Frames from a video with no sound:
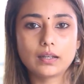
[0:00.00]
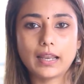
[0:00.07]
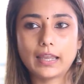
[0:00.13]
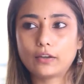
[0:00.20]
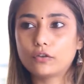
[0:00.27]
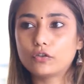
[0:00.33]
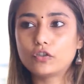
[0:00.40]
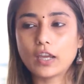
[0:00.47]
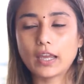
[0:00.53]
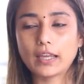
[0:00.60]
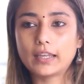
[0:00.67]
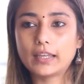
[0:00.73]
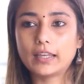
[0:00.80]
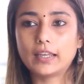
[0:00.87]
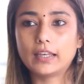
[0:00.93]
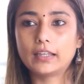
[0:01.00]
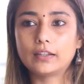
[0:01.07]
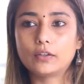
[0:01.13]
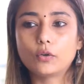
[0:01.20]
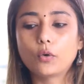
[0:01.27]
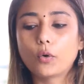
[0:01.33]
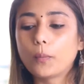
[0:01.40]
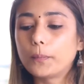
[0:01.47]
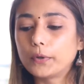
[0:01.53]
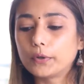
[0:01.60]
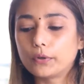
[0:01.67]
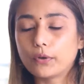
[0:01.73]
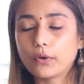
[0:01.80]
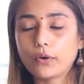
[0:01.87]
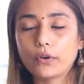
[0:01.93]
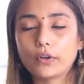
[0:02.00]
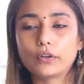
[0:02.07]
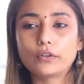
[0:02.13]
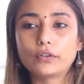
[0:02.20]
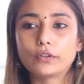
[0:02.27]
Like, you check in, you open your